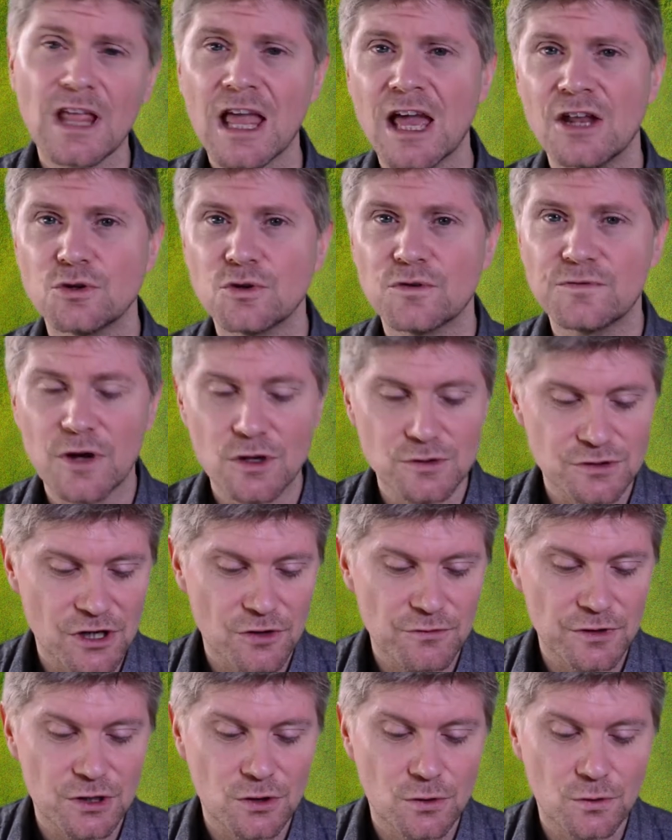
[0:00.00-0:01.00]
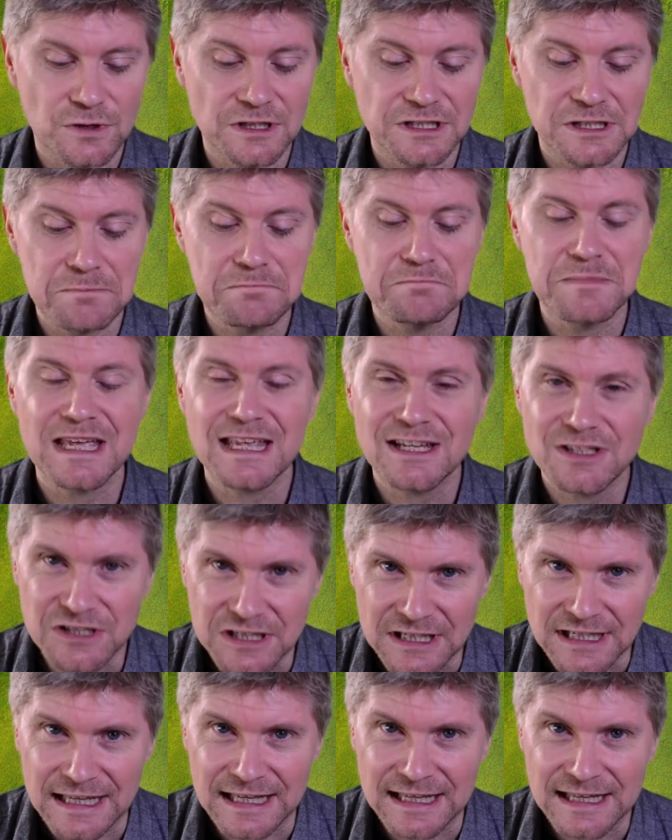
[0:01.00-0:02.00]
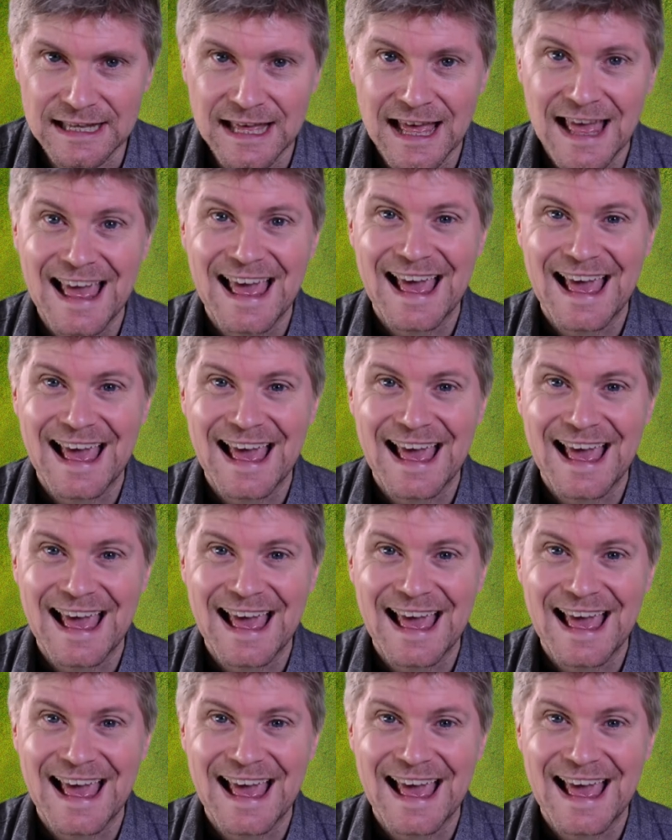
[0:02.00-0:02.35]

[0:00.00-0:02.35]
And your votes are recorded immediately,